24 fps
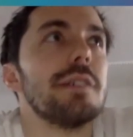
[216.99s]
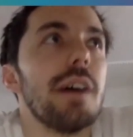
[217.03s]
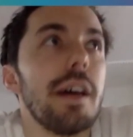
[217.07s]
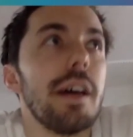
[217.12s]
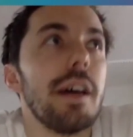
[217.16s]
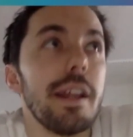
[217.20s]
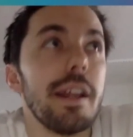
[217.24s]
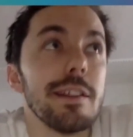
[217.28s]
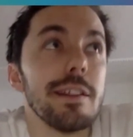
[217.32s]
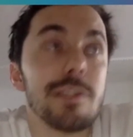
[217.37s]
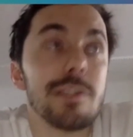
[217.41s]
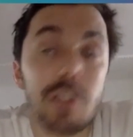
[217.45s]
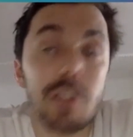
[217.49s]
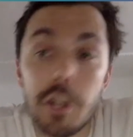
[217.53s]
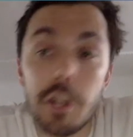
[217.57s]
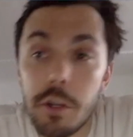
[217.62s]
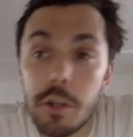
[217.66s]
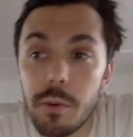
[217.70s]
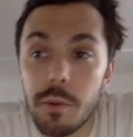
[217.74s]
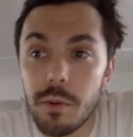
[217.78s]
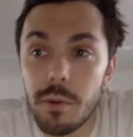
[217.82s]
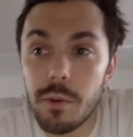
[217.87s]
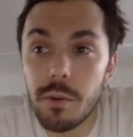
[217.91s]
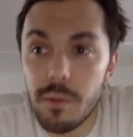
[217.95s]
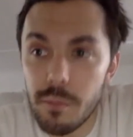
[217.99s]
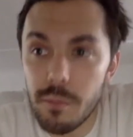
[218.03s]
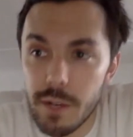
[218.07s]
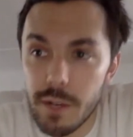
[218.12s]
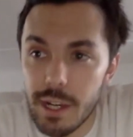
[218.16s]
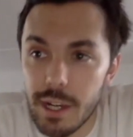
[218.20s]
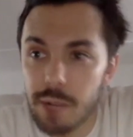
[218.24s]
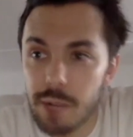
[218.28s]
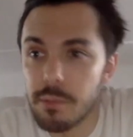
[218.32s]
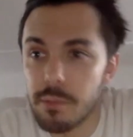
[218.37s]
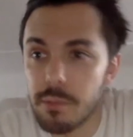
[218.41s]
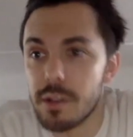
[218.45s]
and then 2
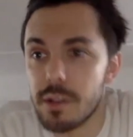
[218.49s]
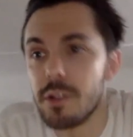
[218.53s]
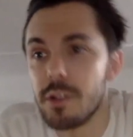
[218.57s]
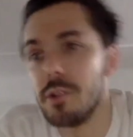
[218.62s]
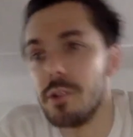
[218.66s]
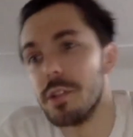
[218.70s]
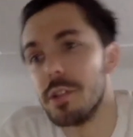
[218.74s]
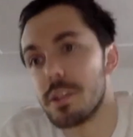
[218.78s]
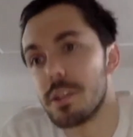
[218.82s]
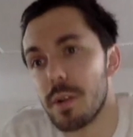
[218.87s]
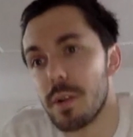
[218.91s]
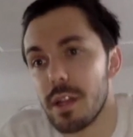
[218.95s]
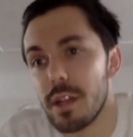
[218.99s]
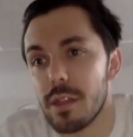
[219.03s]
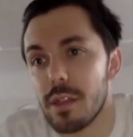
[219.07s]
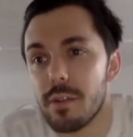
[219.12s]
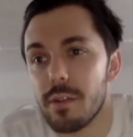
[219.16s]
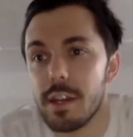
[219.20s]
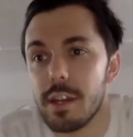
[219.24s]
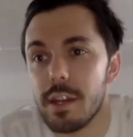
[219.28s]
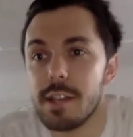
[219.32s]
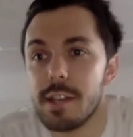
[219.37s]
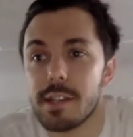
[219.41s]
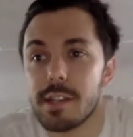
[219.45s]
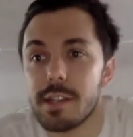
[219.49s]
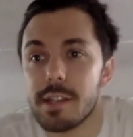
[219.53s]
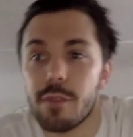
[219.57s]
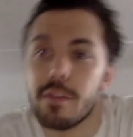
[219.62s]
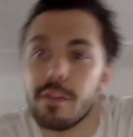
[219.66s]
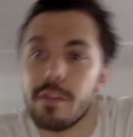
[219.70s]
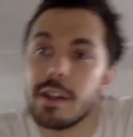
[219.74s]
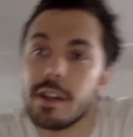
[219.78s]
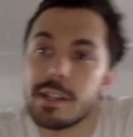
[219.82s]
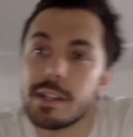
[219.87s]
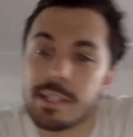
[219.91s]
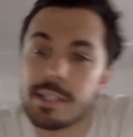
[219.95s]
working with the under-23s and the
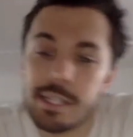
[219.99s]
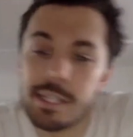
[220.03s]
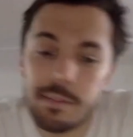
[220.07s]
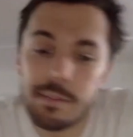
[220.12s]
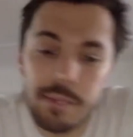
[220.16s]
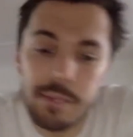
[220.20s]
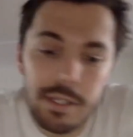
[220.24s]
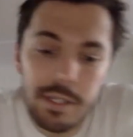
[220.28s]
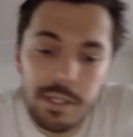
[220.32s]
first team.